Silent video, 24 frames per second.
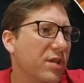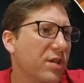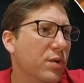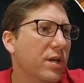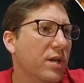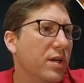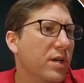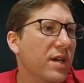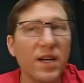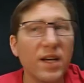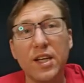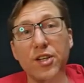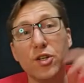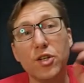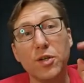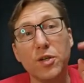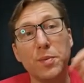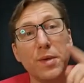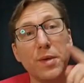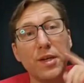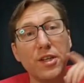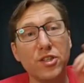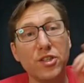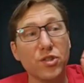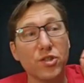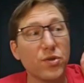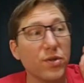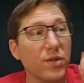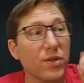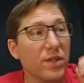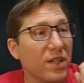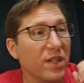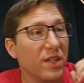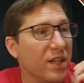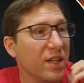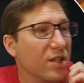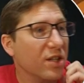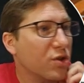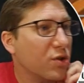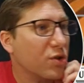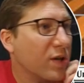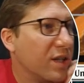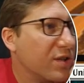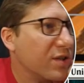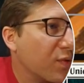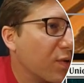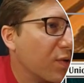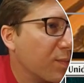Again, your commander is going to let you
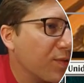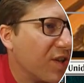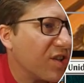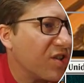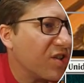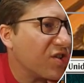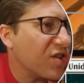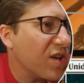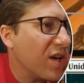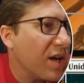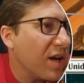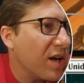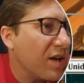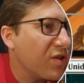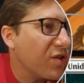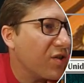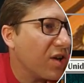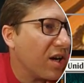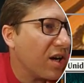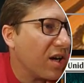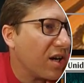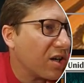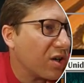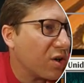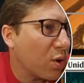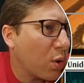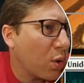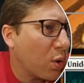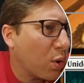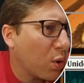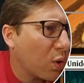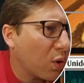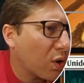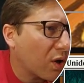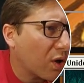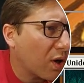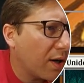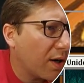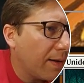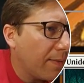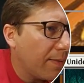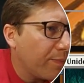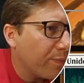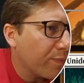transform this. A core.